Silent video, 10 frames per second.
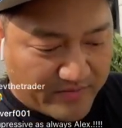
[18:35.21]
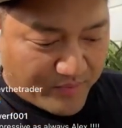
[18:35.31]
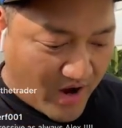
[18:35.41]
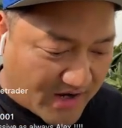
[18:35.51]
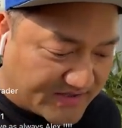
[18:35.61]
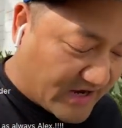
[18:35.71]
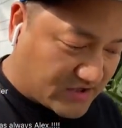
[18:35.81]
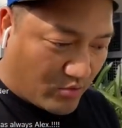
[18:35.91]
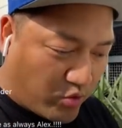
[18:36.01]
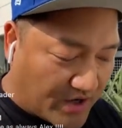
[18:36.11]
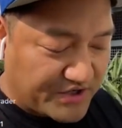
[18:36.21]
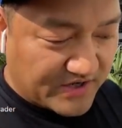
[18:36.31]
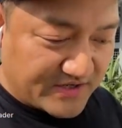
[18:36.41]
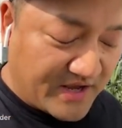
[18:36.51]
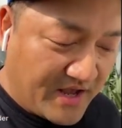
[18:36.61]
I'm gonna pause, take some
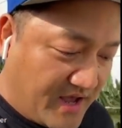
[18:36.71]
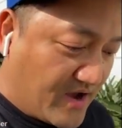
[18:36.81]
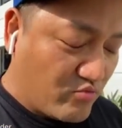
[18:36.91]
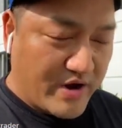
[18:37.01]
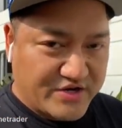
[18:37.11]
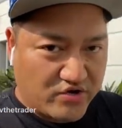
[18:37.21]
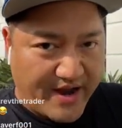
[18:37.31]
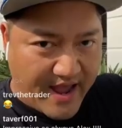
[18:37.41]
questions, raise